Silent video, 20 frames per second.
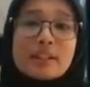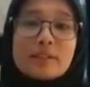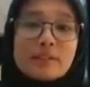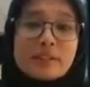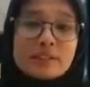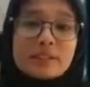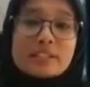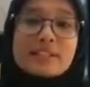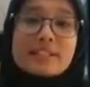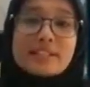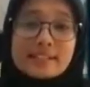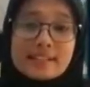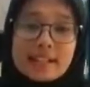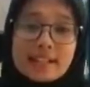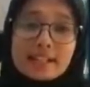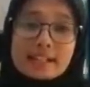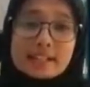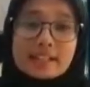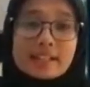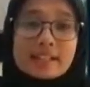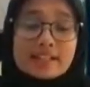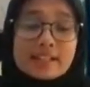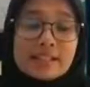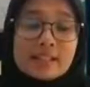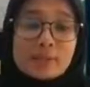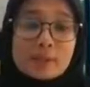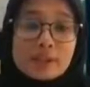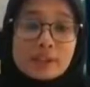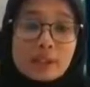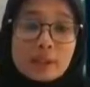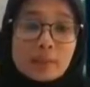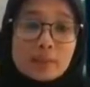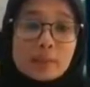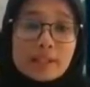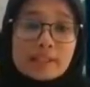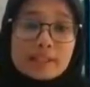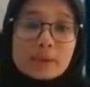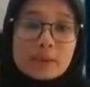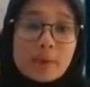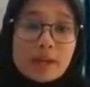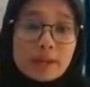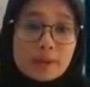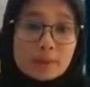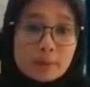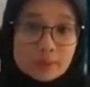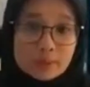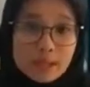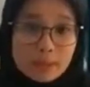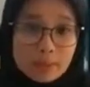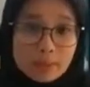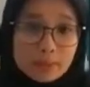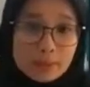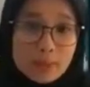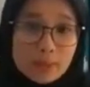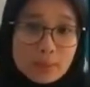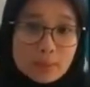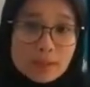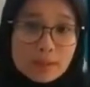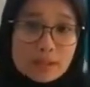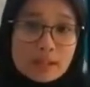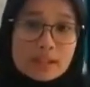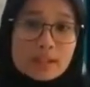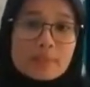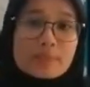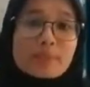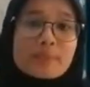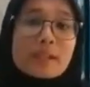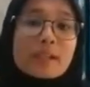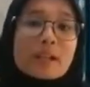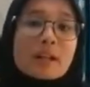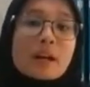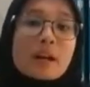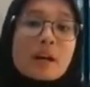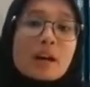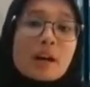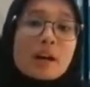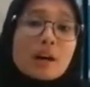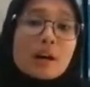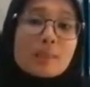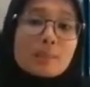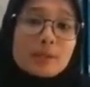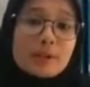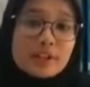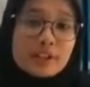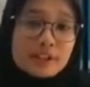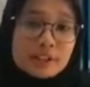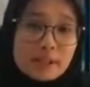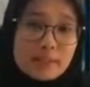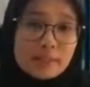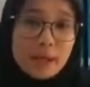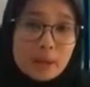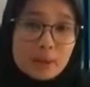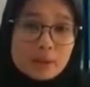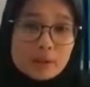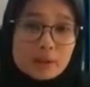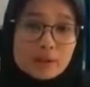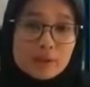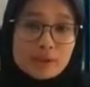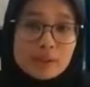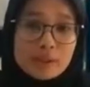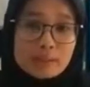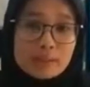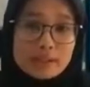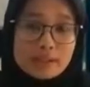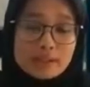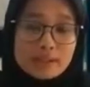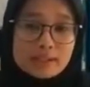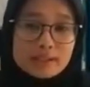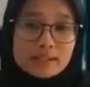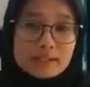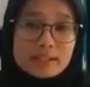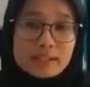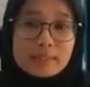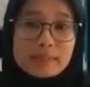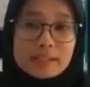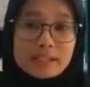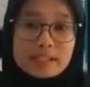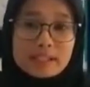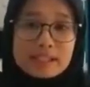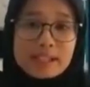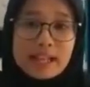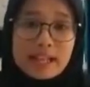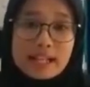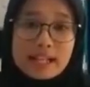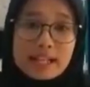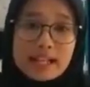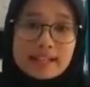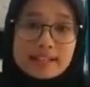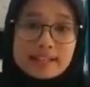efficient design. This monitor with 12W normal operation power consumption typical and